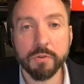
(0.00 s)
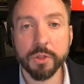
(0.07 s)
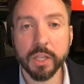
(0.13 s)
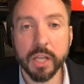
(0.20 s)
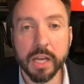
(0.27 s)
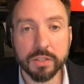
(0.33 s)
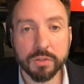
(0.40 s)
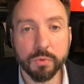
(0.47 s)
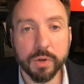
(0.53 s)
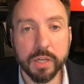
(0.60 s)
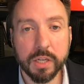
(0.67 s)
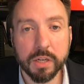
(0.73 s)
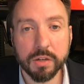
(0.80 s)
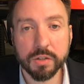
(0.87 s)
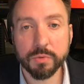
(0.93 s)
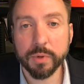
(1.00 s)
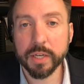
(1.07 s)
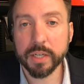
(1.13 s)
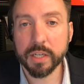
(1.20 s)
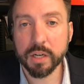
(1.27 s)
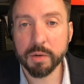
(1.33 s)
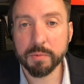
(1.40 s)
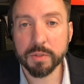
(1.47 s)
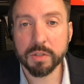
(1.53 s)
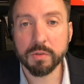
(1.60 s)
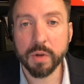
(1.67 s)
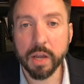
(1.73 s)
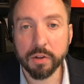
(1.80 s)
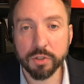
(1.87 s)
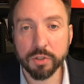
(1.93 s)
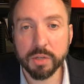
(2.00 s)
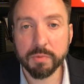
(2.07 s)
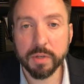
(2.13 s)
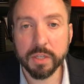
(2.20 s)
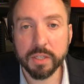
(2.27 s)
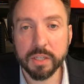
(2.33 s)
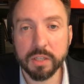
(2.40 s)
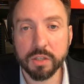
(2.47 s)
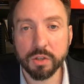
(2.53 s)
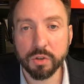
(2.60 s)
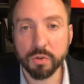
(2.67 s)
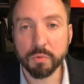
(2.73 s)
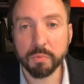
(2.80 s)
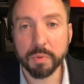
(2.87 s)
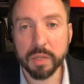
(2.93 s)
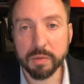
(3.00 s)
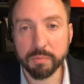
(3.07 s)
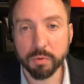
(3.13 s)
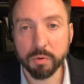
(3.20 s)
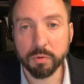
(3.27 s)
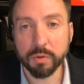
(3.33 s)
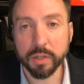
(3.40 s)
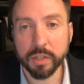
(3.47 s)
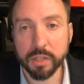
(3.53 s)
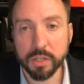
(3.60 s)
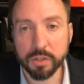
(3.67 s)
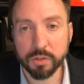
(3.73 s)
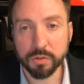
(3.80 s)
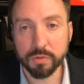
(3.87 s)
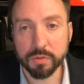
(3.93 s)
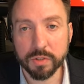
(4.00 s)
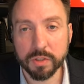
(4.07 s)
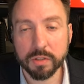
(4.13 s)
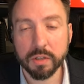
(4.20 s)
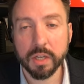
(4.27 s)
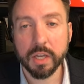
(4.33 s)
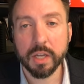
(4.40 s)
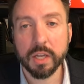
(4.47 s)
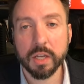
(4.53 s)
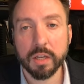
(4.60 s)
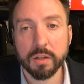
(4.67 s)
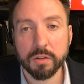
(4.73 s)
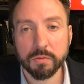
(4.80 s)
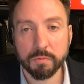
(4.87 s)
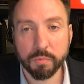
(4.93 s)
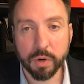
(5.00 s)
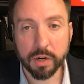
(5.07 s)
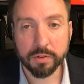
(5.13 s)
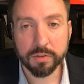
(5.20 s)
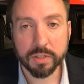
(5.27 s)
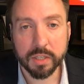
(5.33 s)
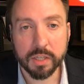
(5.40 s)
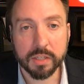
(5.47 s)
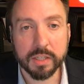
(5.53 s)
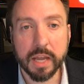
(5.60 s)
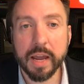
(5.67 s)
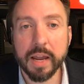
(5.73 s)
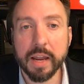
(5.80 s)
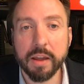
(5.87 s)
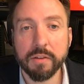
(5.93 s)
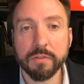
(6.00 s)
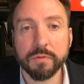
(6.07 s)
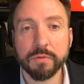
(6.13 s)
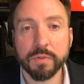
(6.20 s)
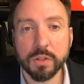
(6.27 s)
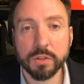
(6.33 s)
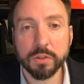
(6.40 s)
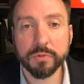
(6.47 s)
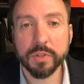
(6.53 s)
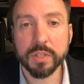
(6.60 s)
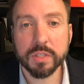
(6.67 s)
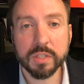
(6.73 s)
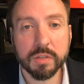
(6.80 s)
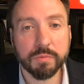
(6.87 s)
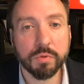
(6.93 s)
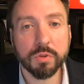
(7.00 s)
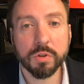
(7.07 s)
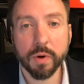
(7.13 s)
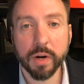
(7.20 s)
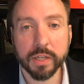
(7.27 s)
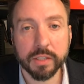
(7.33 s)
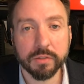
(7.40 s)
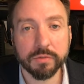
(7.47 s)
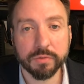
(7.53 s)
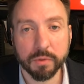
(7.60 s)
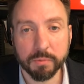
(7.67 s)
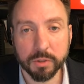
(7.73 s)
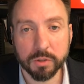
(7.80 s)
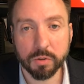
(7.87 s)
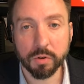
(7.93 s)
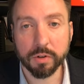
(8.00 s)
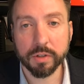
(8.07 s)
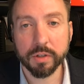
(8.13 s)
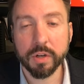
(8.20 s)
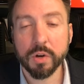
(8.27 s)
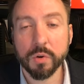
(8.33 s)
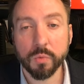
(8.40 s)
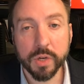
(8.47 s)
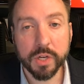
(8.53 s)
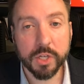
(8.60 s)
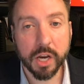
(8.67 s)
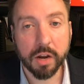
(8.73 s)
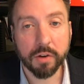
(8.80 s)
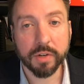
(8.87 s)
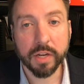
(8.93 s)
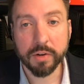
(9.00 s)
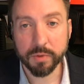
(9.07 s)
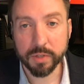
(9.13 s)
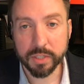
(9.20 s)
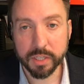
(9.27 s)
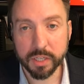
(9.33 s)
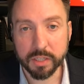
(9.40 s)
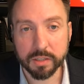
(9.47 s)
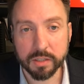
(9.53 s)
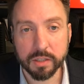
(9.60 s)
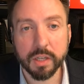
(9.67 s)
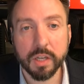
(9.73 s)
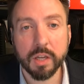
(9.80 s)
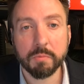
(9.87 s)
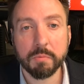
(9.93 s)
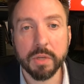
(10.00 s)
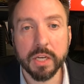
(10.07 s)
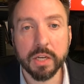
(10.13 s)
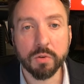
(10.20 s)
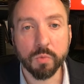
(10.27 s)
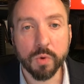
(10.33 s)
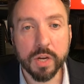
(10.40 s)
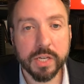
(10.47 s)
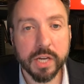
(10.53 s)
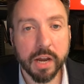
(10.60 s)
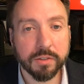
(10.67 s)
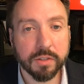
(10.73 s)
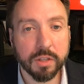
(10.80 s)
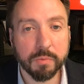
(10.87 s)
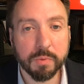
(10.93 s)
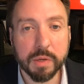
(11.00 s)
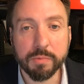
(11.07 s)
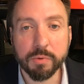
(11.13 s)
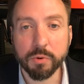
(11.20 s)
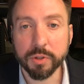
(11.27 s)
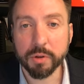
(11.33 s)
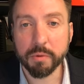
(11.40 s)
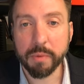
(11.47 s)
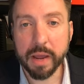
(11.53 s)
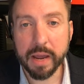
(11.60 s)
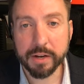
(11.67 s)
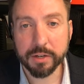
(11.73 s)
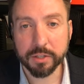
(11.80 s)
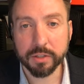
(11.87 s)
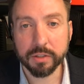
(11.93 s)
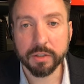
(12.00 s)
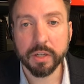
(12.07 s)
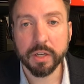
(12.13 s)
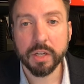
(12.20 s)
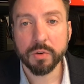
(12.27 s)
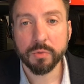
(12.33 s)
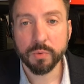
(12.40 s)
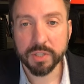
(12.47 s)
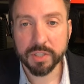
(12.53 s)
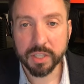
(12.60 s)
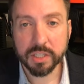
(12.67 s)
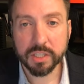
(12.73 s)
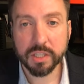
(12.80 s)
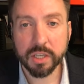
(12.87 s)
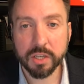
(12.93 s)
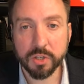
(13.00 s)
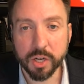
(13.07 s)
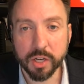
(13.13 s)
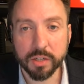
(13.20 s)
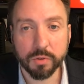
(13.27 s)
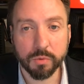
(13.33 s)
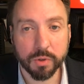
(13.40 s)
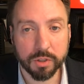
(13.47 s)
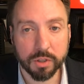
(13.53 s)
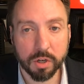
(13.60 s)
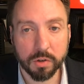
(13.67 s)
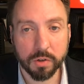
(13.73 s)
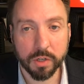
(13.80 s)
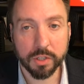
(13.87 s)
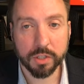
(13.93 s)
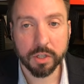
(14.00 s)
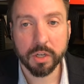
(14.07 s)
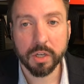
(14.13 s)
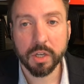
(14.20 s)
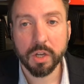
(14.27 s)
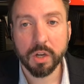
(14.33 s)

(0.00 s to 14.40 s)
For the last 20 years, when it comes to LGBTQ people and issues, Brown says, "I have followed this simple directive from the Lord, reach out and resist," meaning reach out to the people with compassion, resist the agenda with courage,